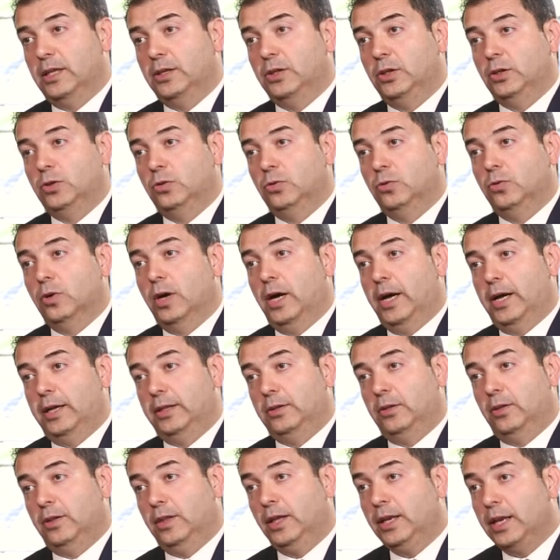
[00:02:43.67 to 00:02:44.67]
then you do
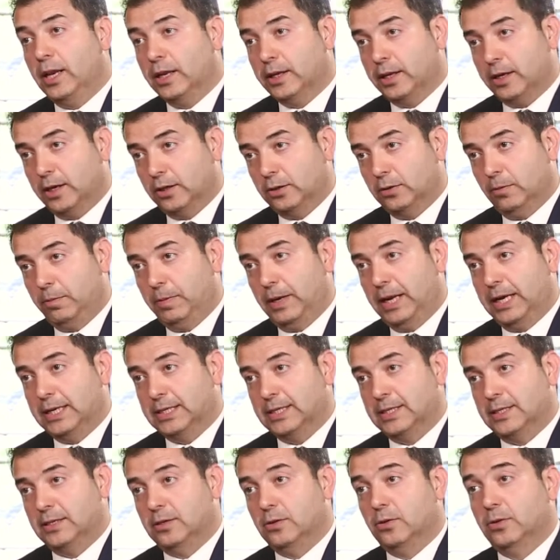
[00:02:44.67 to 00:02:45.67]
an endothelial
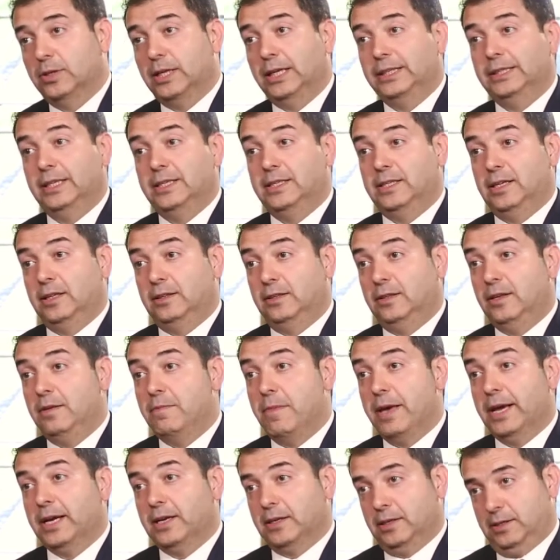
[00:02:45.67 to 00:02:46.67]
keratoplasty, or that is a
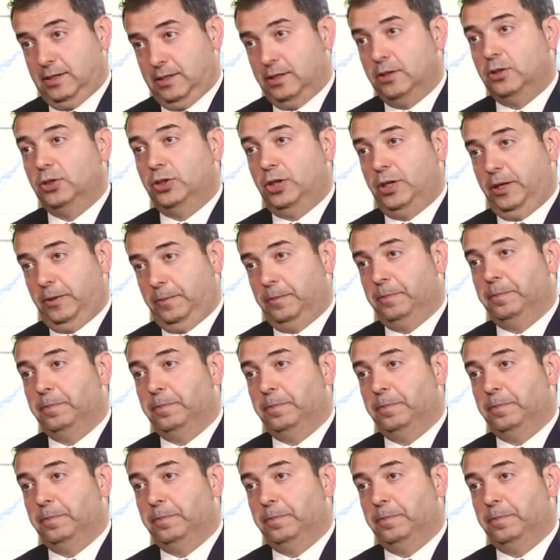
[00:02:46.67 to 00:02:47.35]
DMEK surgery.